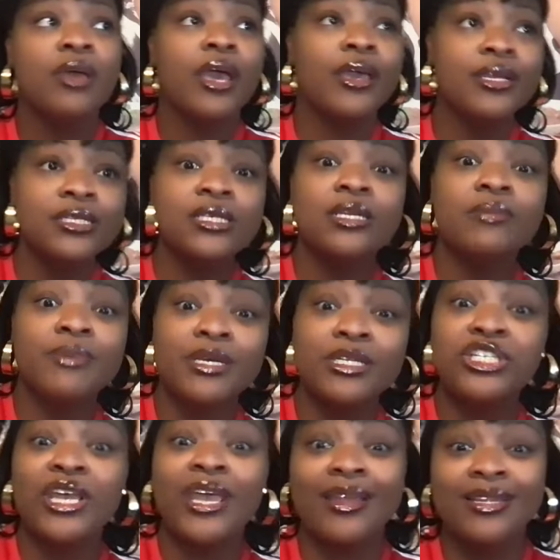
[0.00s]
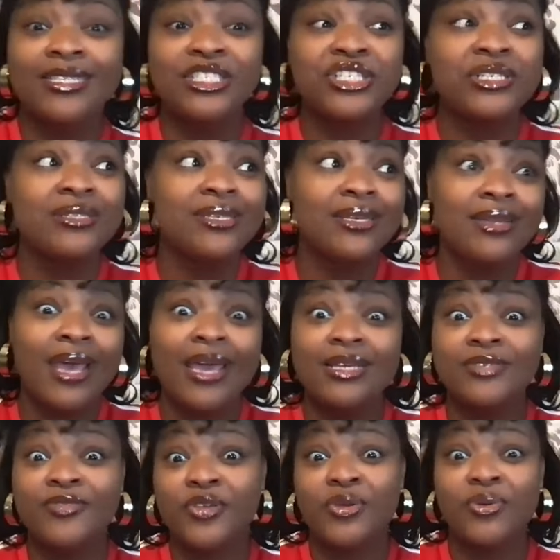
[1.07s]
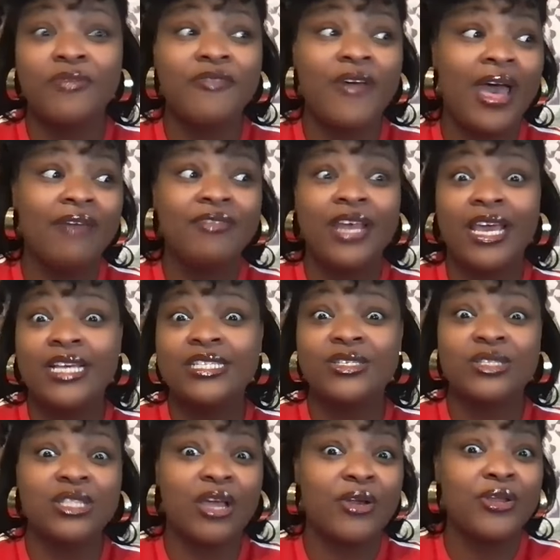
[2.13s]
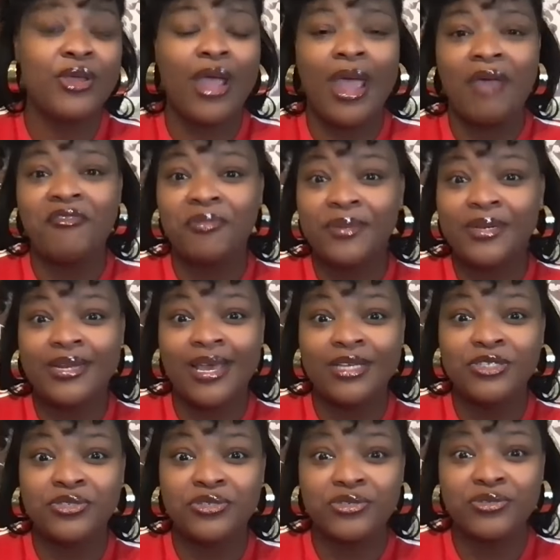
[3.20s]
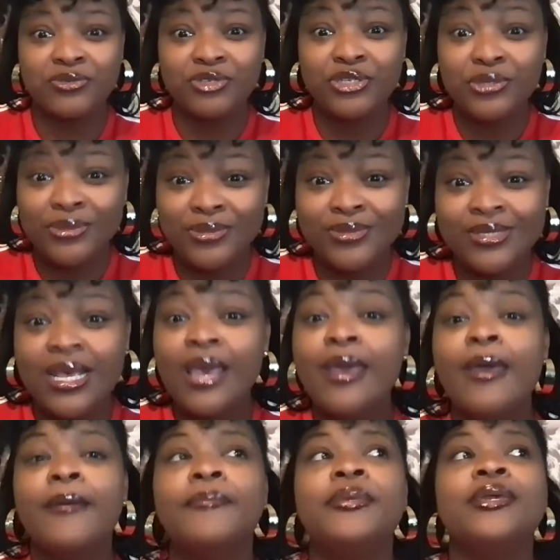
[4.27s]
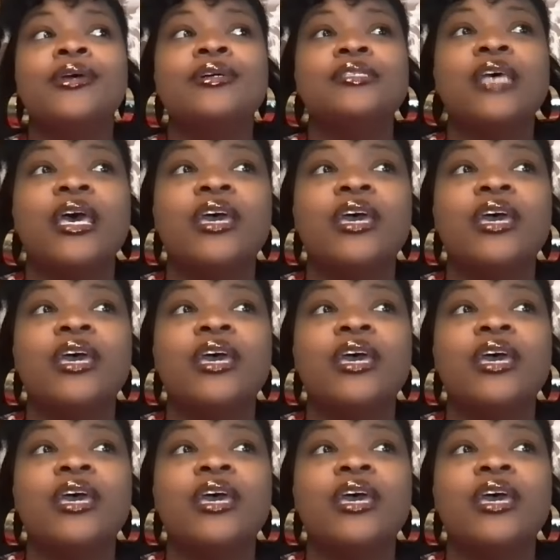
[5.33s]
it's going to be a challenging 10 days for you, or 5 days, or 30, or however many days you choose, because